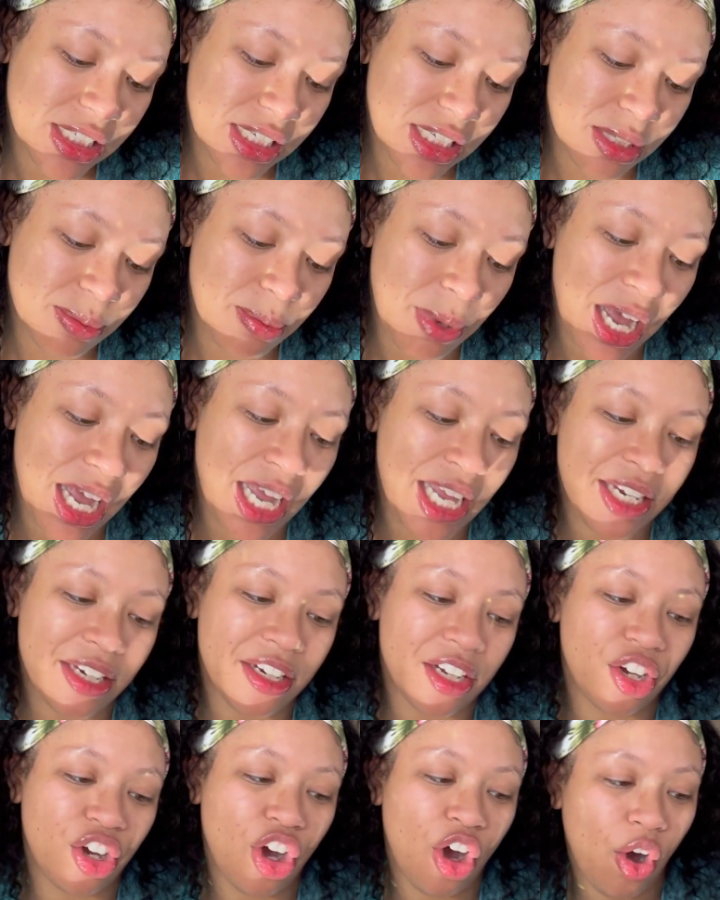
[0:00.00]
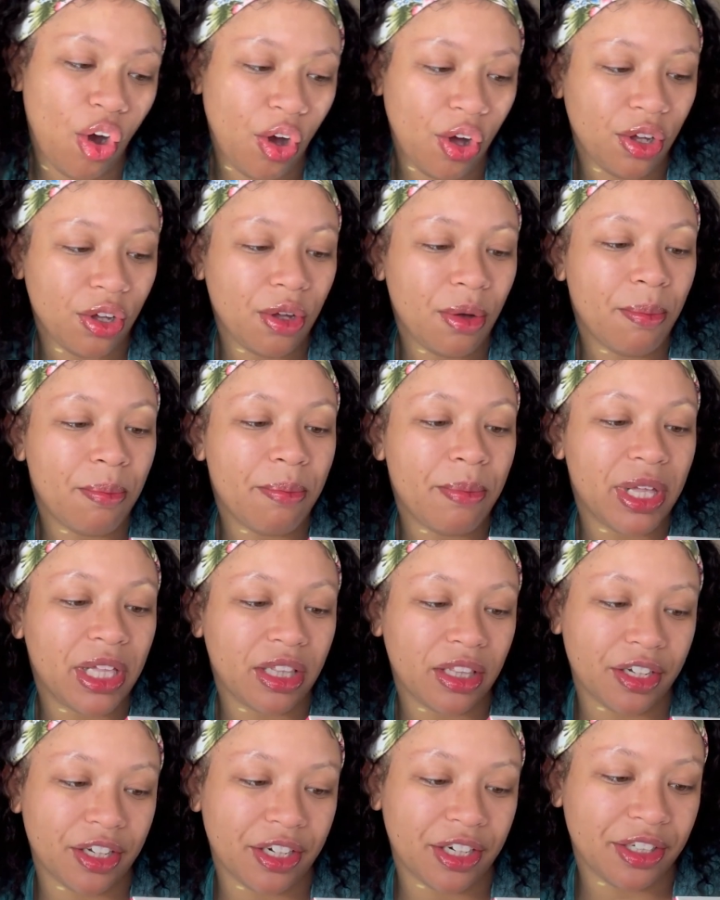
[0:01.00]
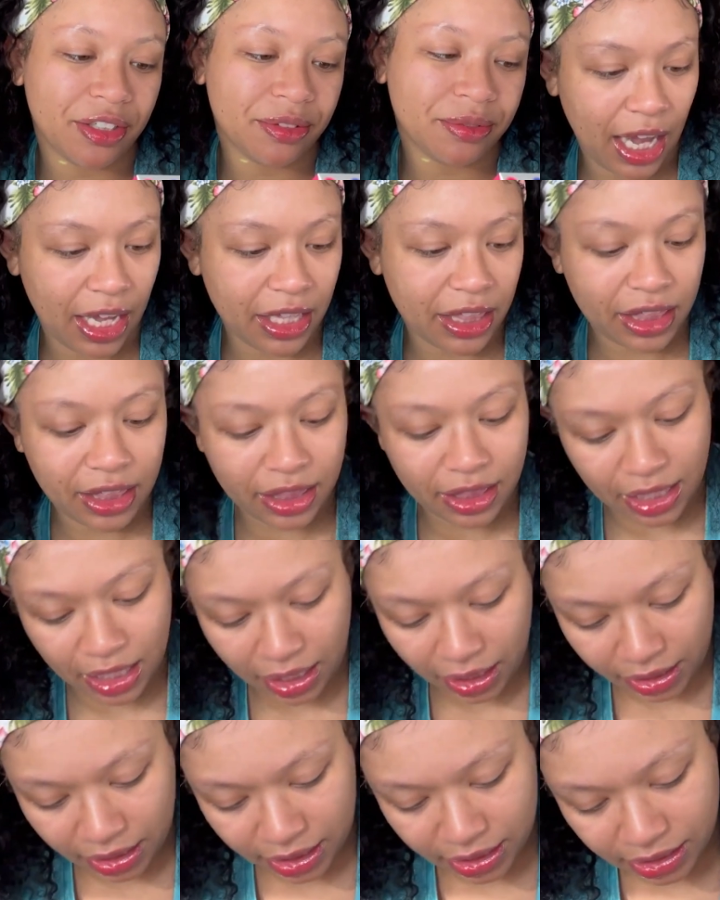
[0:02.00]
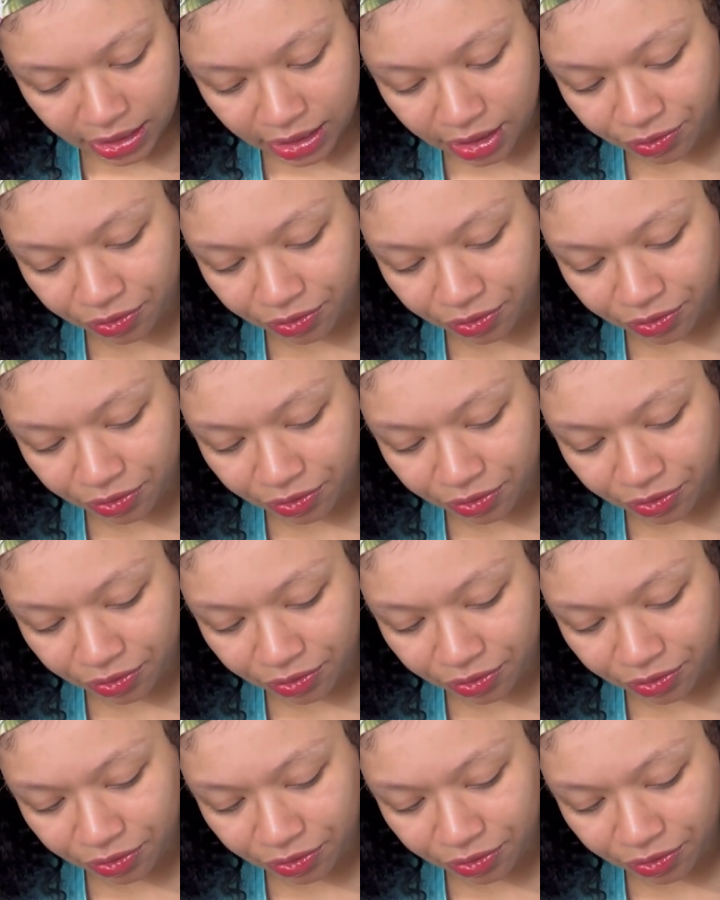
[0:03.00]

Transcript: is by Nicole Miller. I think this is a